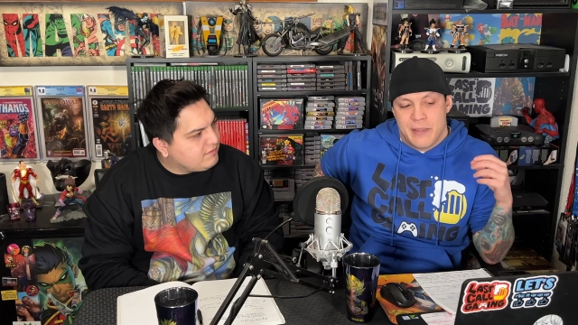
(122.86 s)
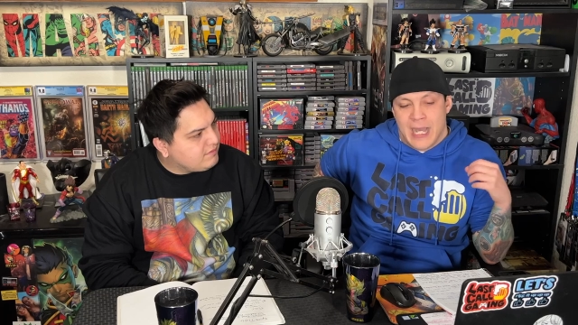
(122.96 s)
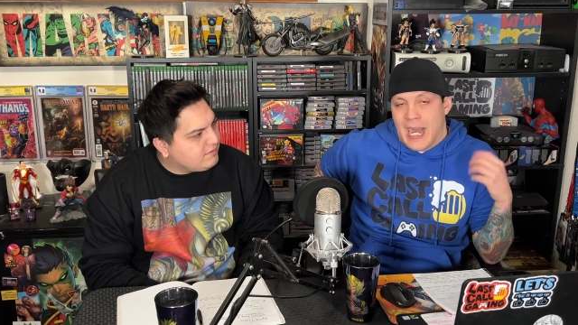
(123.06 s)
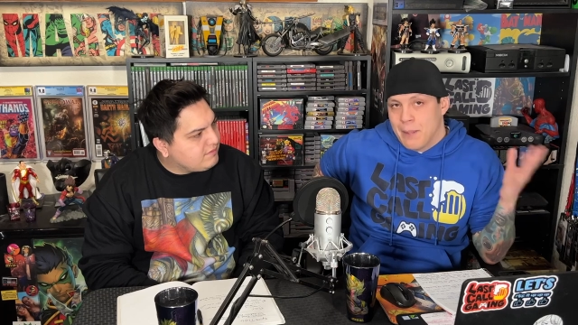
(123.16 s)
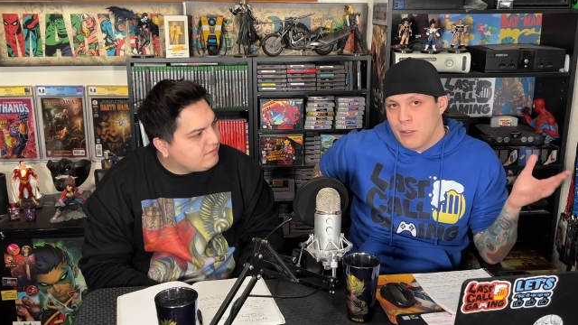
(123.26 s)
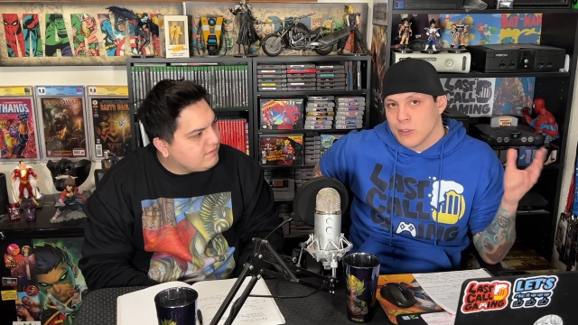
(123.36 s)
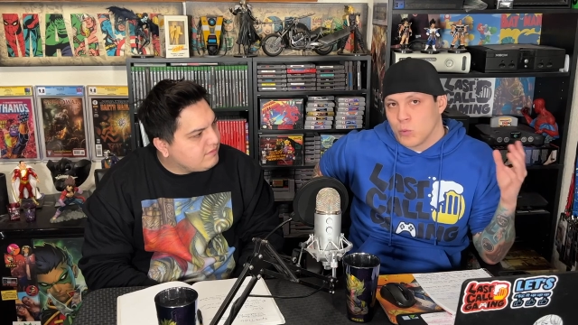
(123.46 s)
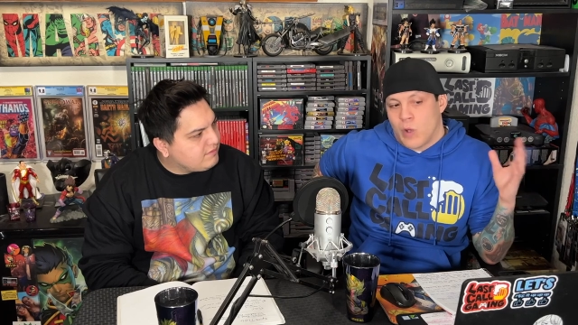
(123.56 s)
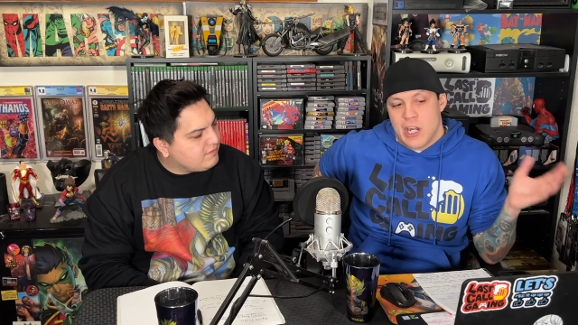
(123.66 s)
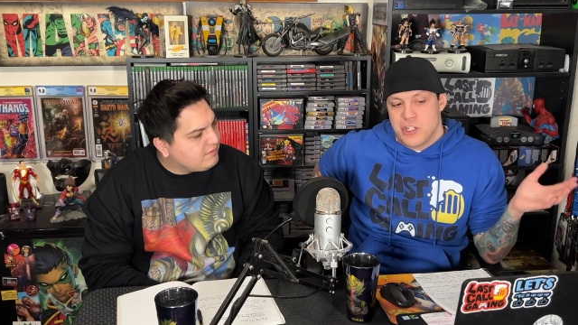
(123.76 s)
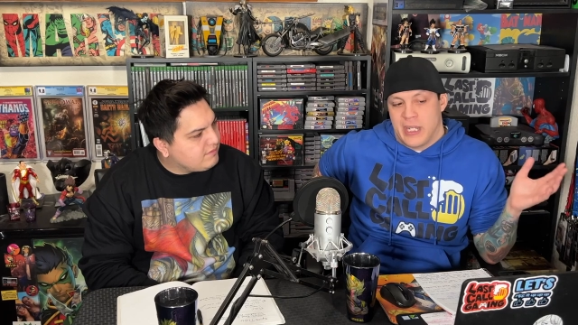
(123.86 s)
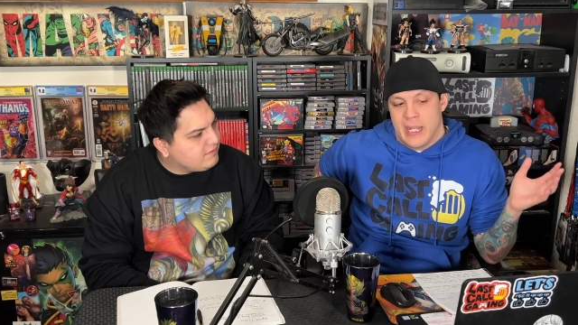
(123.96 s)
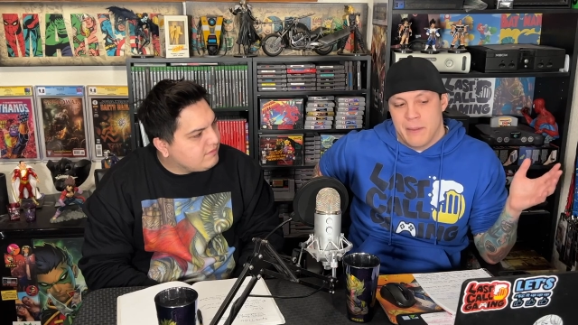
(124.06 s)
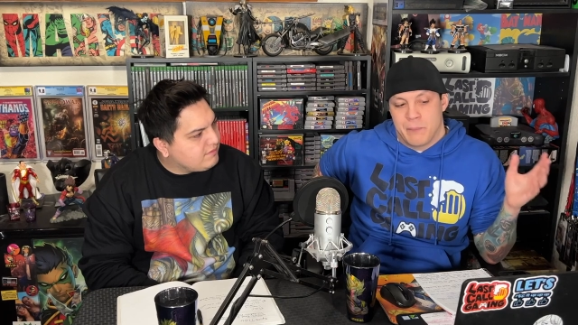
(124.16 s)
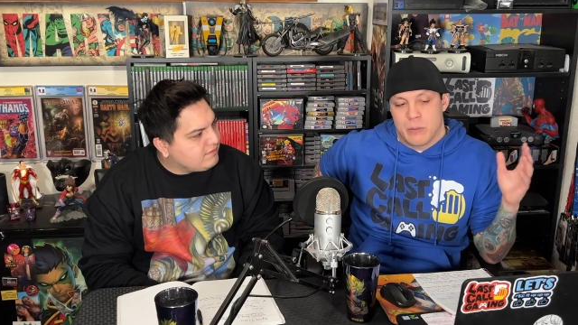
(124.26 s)
Speaker 1: the eyeballs watching
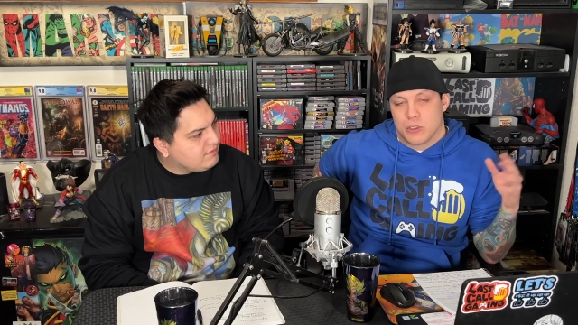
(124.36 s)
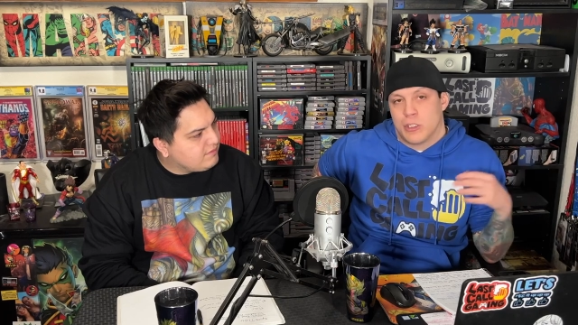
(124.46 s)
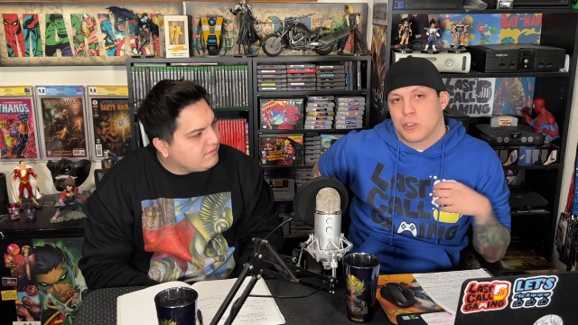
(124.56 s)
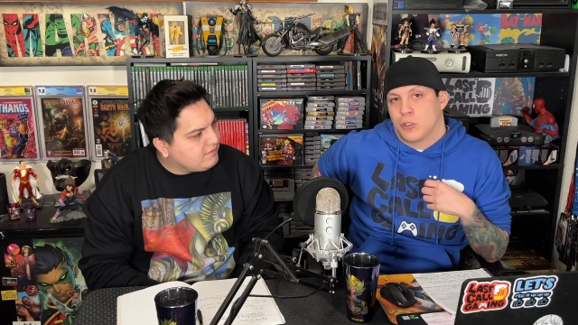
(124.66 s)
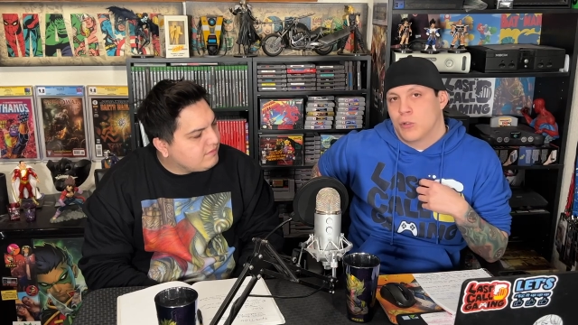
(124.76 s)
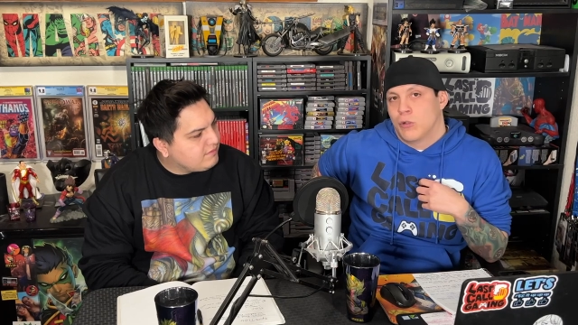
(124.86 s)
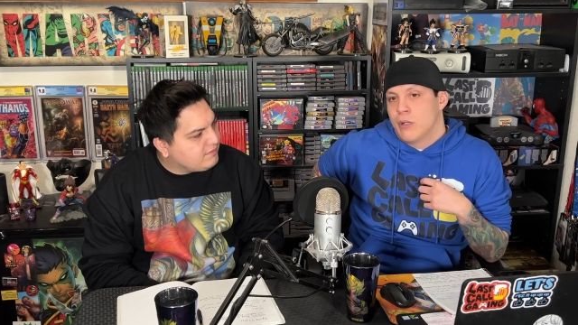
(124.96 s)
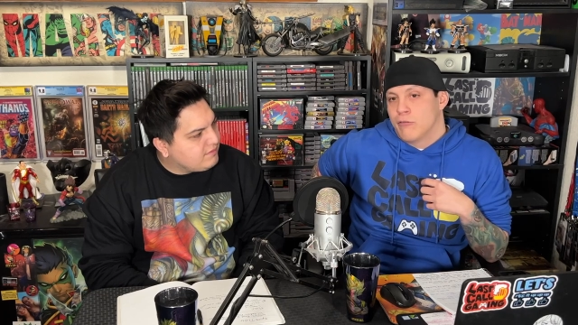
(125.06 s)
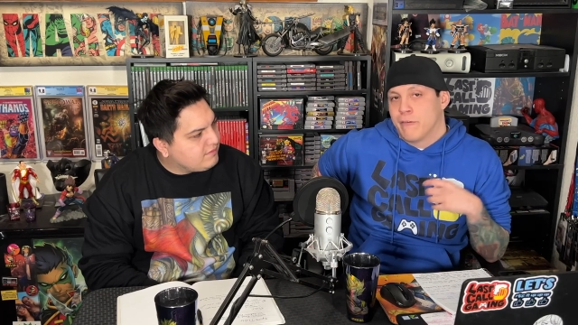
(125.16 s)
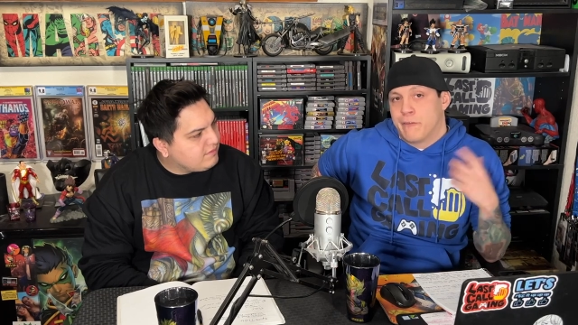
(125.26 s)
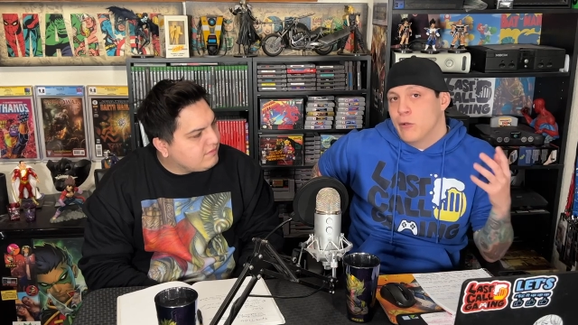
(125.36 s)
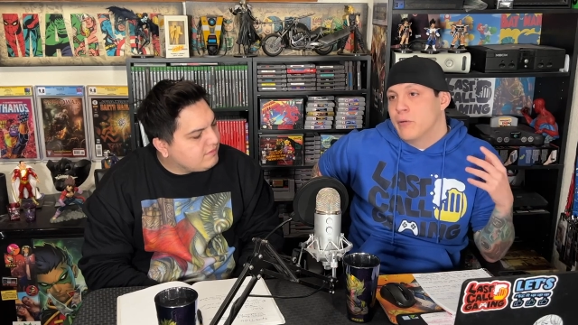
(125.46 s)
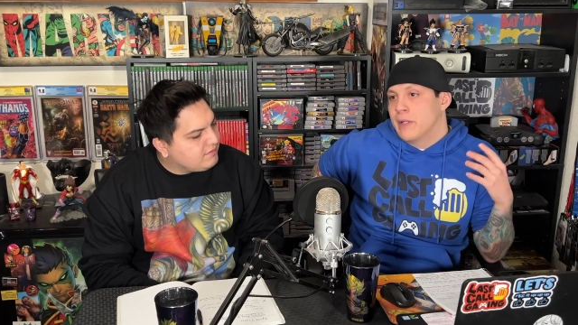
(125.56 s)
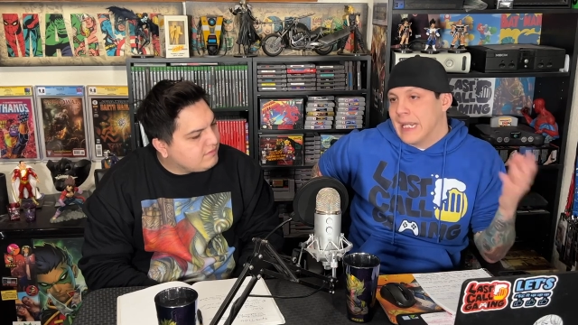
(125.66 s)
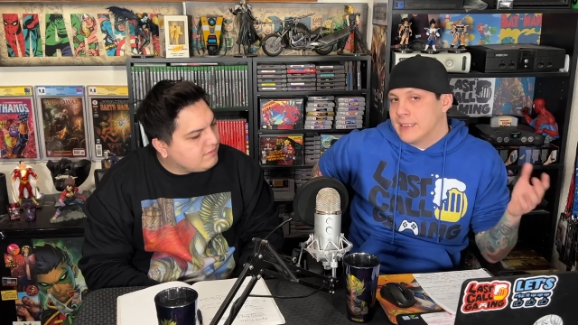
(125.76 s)
it, but it was also
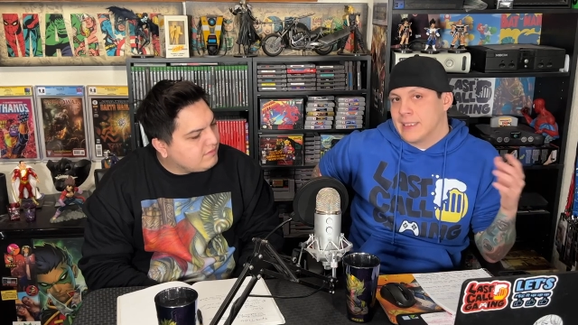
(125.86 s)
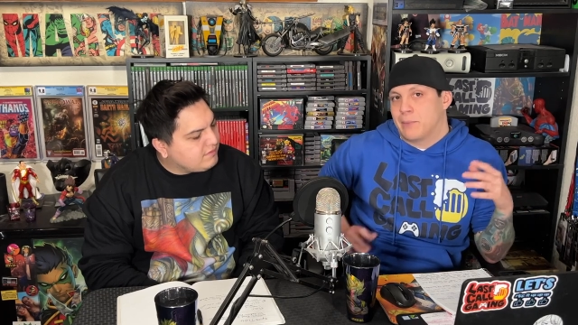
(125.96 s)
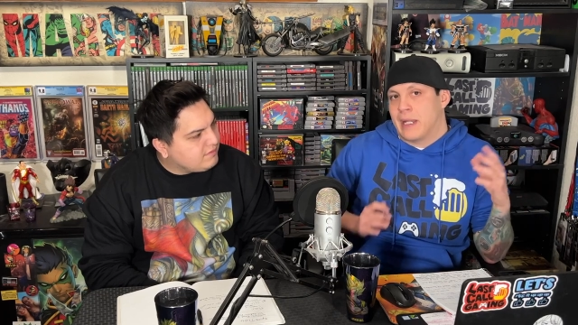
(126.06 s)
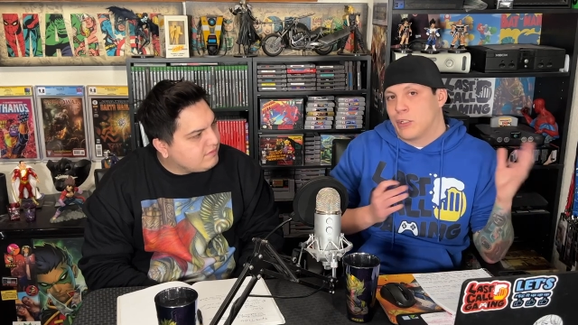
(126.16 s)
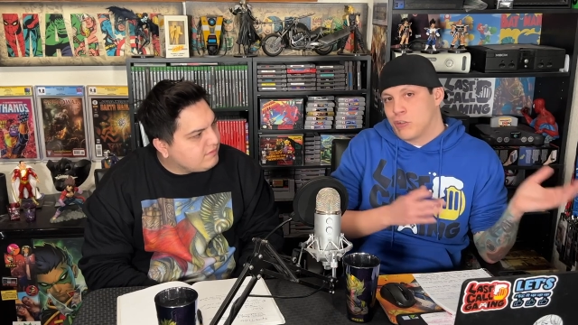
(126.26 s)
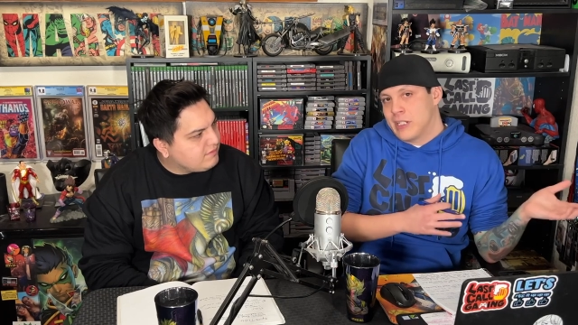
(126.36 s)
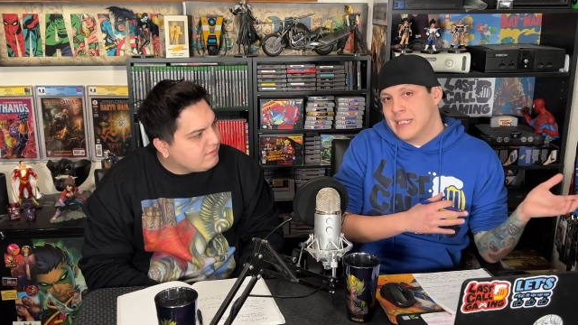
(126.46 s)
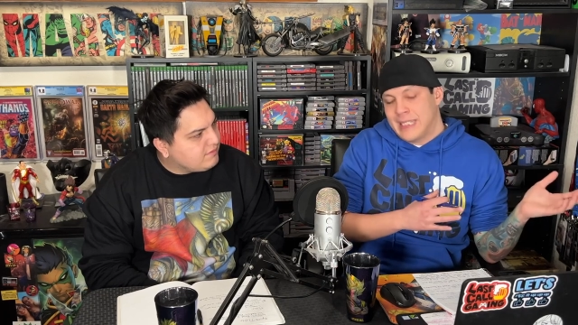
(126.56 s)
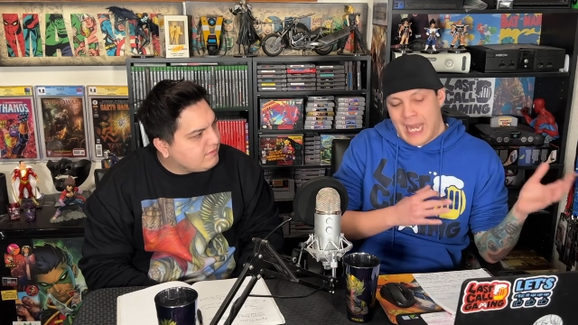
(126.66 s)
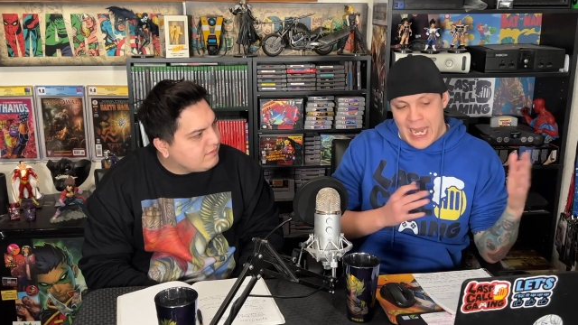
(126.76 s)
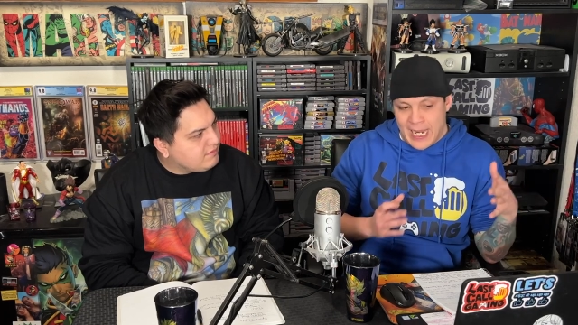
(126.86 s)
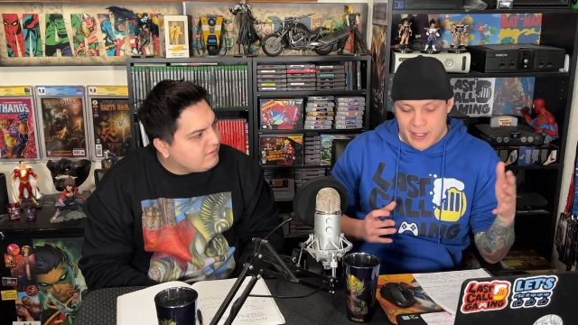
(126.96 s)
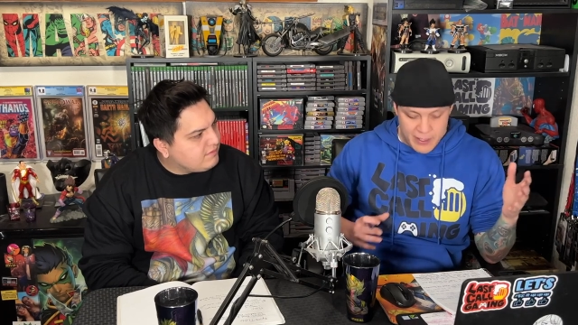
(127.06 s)
reviewed nicely by critics and